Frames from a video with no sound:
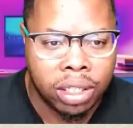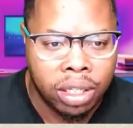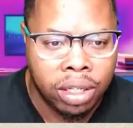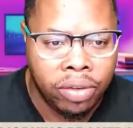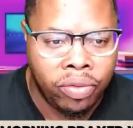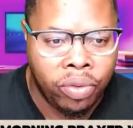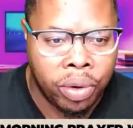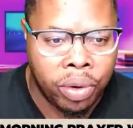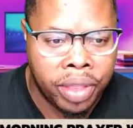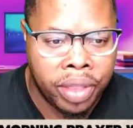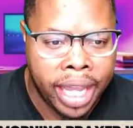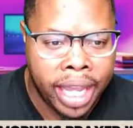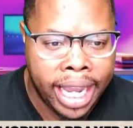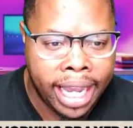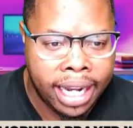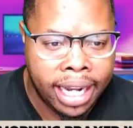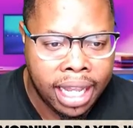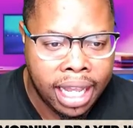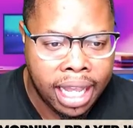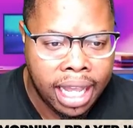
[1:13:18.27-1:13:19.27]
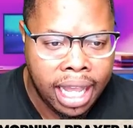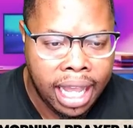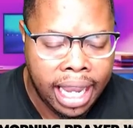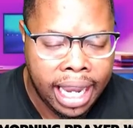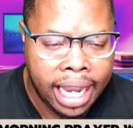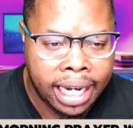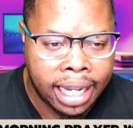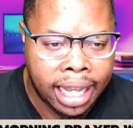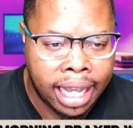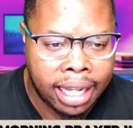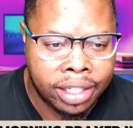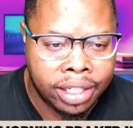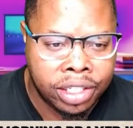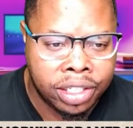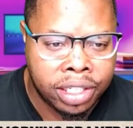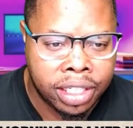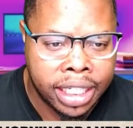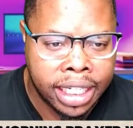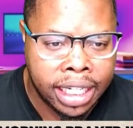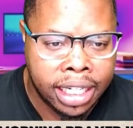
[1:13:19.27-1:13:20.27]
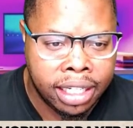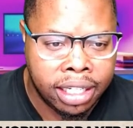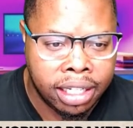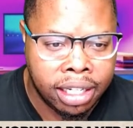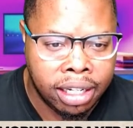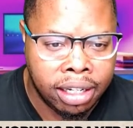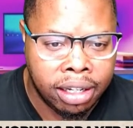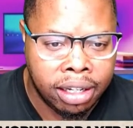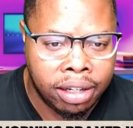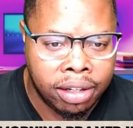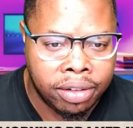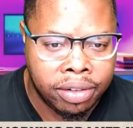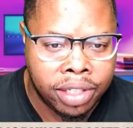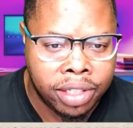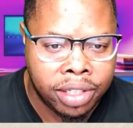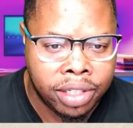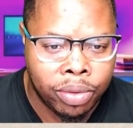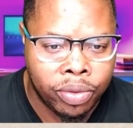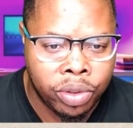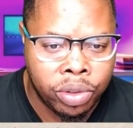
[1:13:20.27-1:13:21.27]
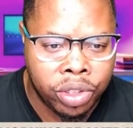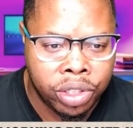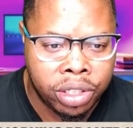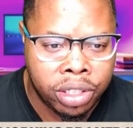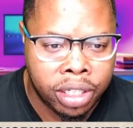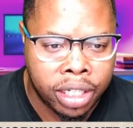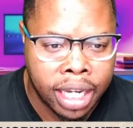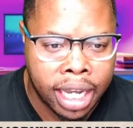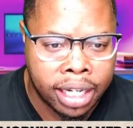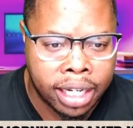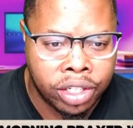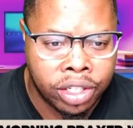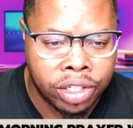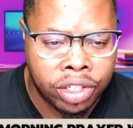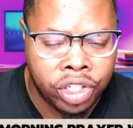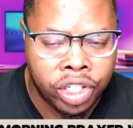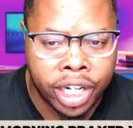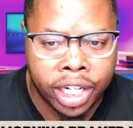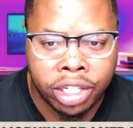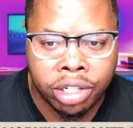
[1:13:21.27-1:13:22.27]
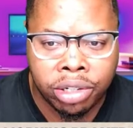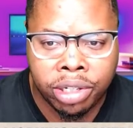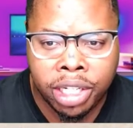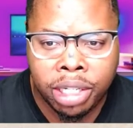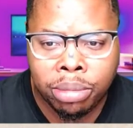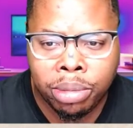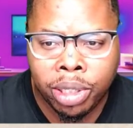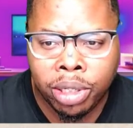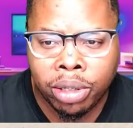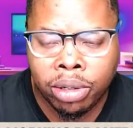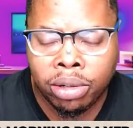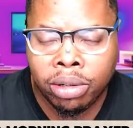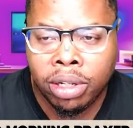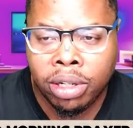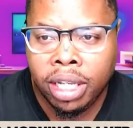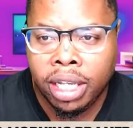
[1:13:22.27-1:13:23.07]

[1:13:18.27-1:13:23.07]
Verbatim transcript: for that. And I just need uh, some of you just to kind of just check your email